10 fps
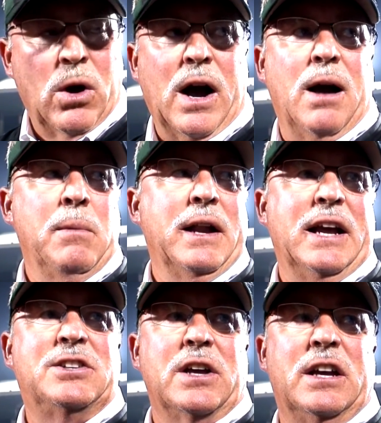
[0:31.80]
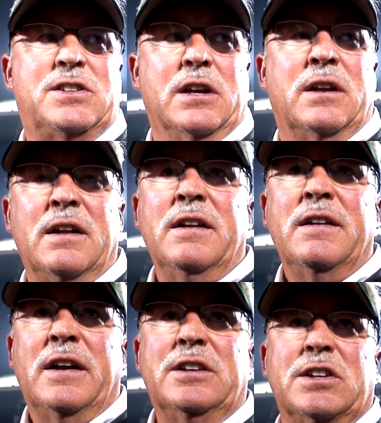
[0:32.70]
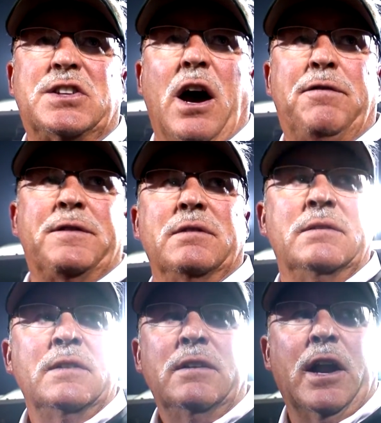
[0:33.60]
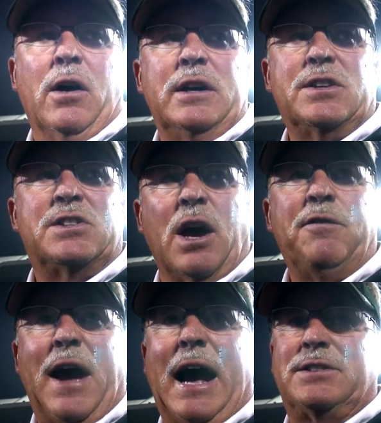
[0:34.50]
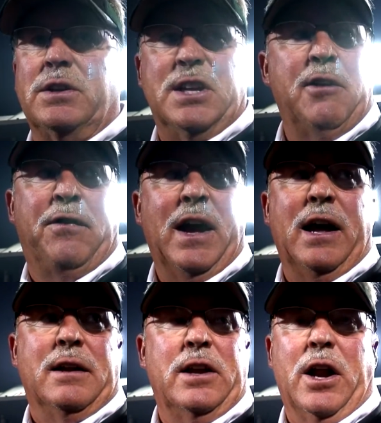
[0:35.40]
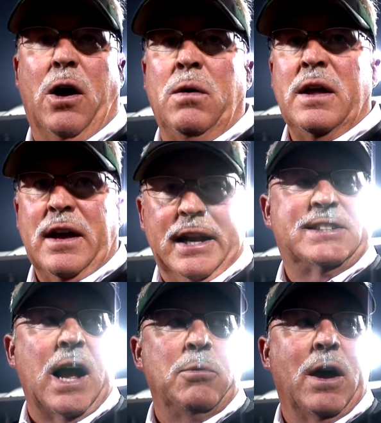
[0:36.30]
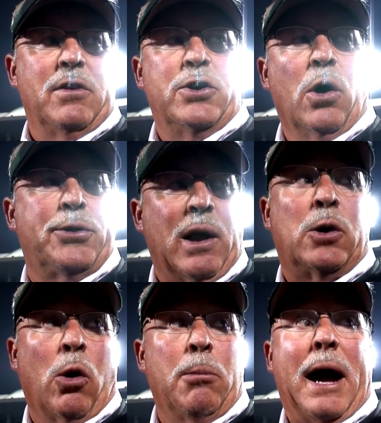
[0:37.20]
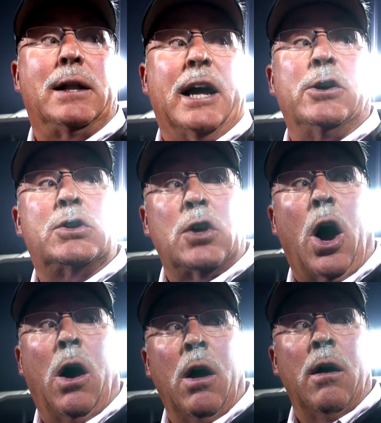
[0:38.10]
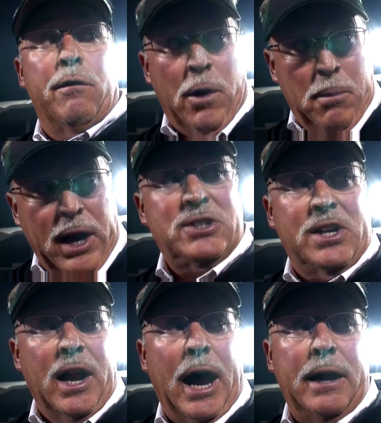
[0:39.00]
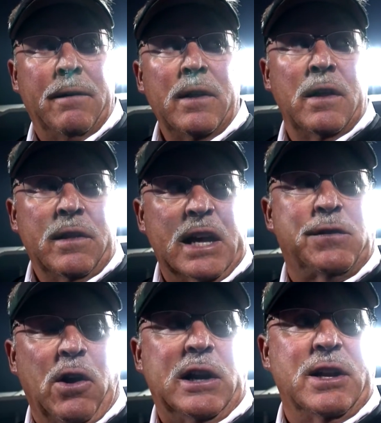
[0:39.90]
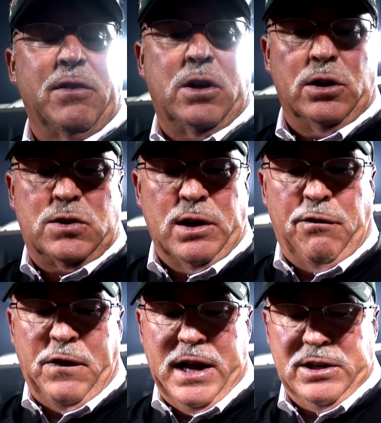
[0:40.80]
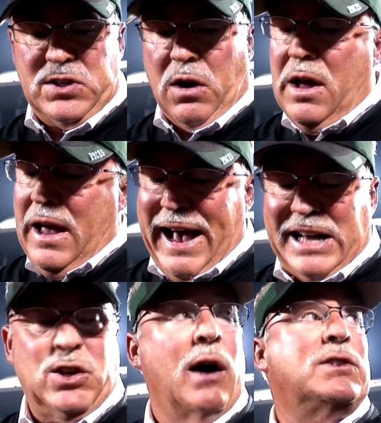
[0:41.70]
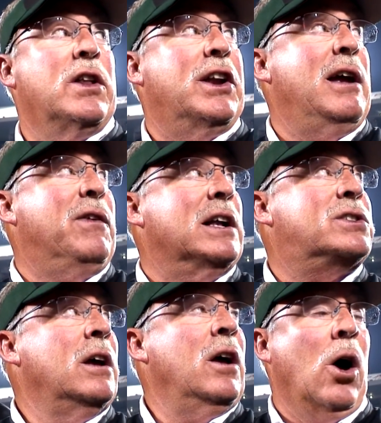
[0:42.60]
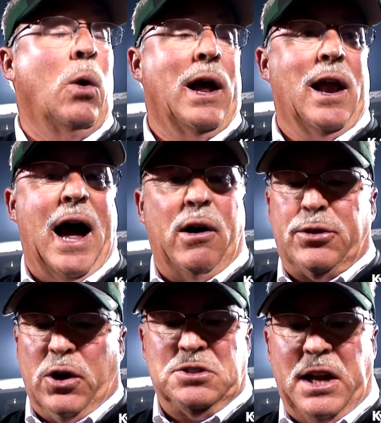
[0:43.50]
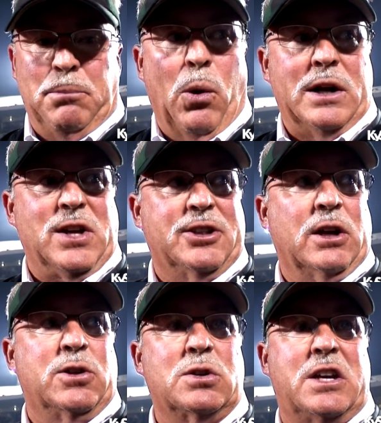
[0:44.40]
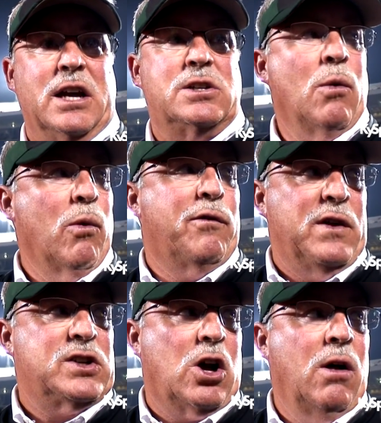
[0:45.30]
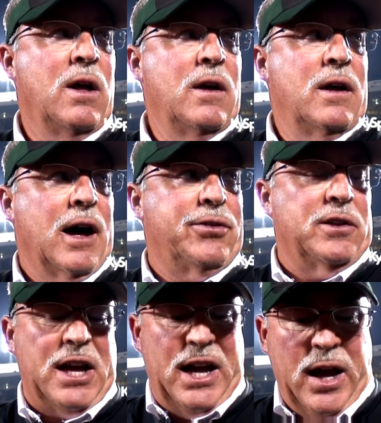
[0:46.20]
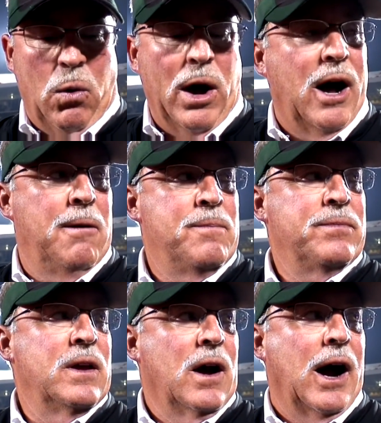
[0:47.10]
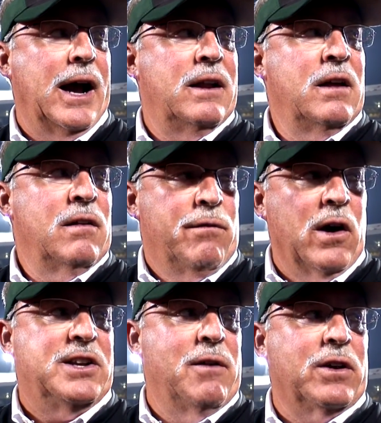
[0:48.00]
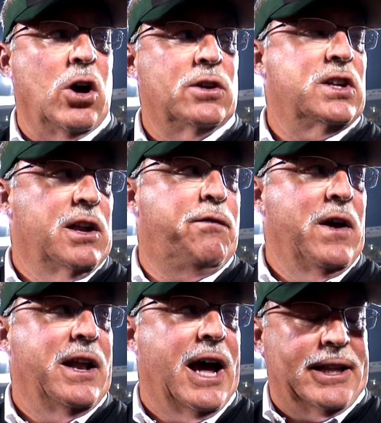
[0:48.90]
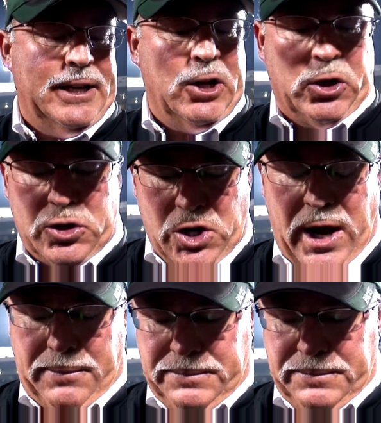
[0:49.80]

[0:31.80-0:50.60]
Well, I mean, he's a tough act to defend, you know. Anytime you have a dual threat quarterback like you saw from us tonight, that's very difficult to defend. So hats off to the defense, only allowing 13 points. I thought those kids were physical. I thought they hit well. All right, very difficult to defend that. They did a good job.